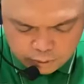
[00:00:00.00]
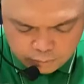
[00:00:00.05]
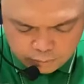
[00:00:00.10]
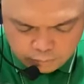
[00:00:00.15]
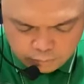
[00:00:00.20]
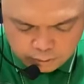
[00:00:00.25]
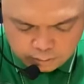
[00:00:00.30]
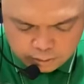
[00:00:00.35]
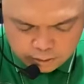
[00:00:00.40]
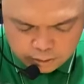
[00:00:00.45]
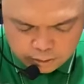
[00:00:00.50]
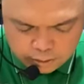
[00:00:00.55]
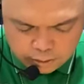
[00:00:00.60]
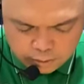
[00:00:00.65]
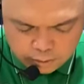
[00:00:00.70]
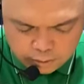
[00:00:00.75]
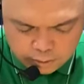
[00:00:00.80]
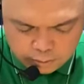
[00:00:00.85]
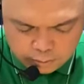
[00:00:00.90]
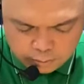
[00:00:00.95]
Transform us
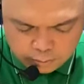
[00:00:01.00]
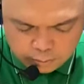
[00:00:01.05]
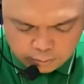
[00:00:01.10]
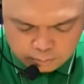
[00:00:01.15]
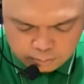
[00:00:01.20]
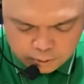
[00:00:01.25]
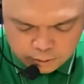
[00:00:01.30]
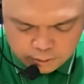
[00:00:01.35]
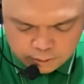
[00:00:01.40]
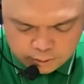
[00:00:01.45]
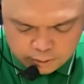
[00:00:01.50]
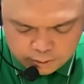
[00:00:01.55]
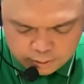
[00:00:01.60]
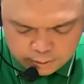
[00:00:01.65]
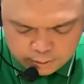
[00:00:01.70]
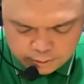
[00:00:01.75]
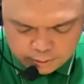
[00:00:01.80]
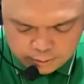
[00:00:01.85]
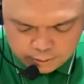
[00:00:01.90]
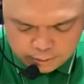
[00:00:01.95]
into a new
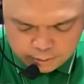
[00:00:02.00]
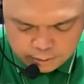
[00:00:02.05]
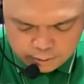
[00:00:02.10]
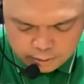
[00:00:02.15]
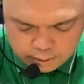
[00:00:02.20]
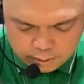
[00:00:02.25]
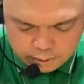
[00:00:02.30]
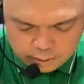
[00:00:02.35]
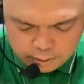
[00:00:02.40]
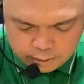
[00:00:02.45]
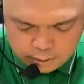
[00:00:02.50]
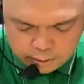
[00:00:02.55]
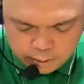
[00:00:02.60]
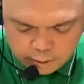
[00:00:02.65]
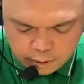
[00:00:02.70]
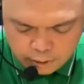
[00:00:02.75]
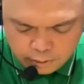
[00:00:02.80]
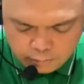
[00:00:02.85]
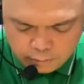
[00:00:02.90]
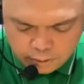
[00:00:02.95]
person,
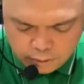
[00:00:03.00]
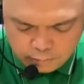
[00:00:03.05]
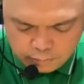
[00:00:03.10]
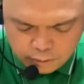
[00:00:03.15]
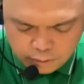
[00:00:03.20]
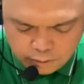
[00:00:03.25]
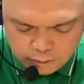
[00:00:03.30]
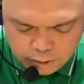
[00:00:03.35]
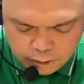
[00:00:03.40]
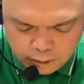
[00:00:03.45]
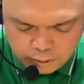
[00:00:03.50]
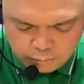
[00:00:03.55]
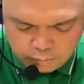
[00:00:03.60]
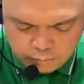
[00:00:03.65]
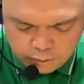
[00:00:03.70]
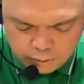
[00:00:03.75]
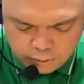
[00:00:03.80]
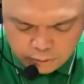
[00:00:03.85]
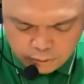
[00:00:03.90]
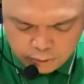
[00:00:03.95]
deserving of your
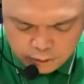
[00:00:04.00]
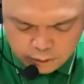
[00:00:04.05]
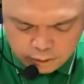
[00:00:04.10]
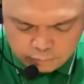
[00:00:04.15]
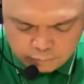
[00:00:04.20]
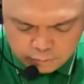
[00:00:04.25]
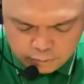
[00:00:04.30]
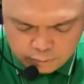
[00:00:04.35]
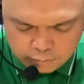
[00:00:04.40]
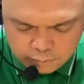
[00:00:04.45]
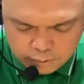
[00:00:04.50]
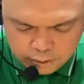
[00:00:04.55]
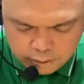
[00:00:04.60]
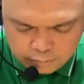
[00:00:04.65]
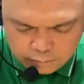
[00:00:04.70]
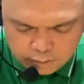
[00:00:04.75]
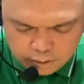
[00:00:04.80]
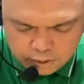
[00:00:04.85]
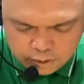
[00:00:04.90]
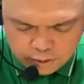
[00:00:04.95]
love and your gift of
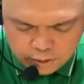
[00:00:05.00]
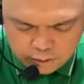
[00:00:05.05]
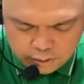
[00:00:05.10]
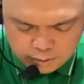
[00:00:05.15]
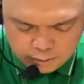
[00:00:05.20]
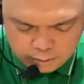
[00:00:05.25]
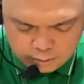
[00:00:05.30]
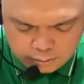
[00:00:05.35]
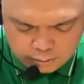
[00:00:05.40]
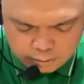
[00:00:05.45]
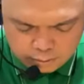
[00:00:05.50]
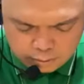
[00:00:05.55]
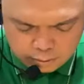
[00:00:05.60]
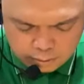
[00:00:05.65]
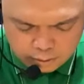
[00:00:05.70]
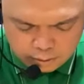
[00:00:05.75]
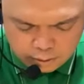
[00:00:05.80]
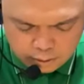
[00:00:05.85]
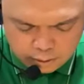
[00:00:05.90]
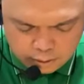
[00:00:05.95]
salvation.
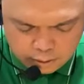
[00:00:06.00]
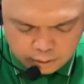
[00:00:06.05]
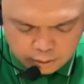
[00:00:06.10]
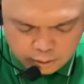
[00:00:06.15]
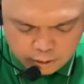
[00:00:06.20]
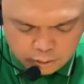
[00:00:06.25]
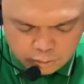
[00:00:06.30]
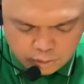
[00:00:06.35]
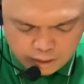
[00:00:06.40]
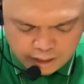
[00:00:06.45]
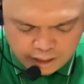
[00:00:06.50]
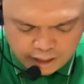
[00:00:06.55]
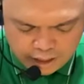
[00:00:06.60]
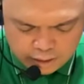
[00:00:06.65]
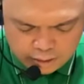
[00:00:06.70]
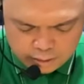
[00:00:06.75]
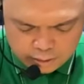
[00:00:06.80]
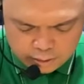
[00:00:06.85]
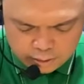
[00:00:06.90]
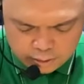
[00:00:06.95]
This we
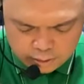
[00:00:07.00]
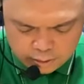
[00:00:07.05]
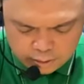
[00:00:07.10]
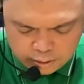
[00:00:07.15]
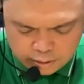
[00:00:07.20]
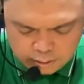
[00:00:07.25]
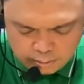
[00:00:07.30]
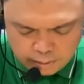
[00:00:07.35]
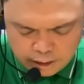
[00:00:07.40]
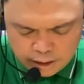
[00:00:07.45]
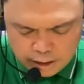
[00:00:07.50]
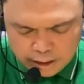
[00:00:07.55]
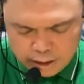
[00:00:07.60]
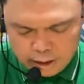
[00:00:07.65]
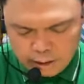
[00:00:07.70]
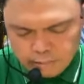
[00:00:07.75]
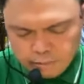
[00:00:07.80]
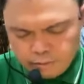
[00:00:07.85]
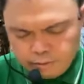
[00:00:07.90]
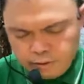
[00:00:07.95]
ask in the
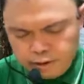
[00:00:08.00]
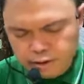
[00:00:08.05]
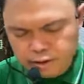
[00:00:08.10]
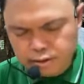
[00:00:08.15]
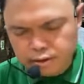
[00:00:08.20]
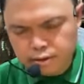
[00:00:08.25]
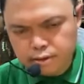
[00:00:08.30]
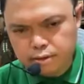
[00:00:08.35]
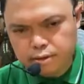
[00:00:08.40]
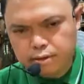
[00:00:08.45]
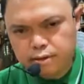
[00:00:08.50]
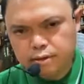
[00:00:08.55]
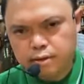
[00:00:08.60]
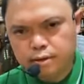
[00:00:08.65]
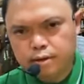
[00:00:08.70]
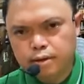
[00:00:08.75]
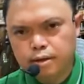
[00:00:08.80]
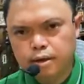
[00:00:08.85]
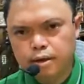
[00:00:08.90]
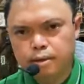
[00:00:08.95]
mighty name of Jesus.
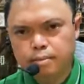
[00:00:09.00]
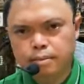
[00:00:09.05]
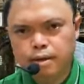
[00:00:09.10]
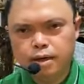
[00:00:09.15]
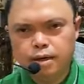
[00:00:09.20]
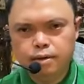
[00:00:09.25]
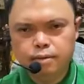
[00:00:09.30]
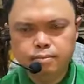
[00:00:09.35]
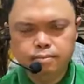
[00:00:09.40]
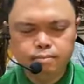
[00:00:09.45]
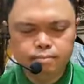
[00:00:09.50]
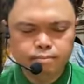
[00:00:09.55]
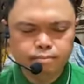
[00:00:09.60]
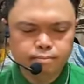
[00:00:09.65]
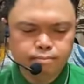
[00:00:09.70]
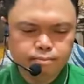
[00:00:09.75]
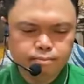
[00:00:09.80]
Amen.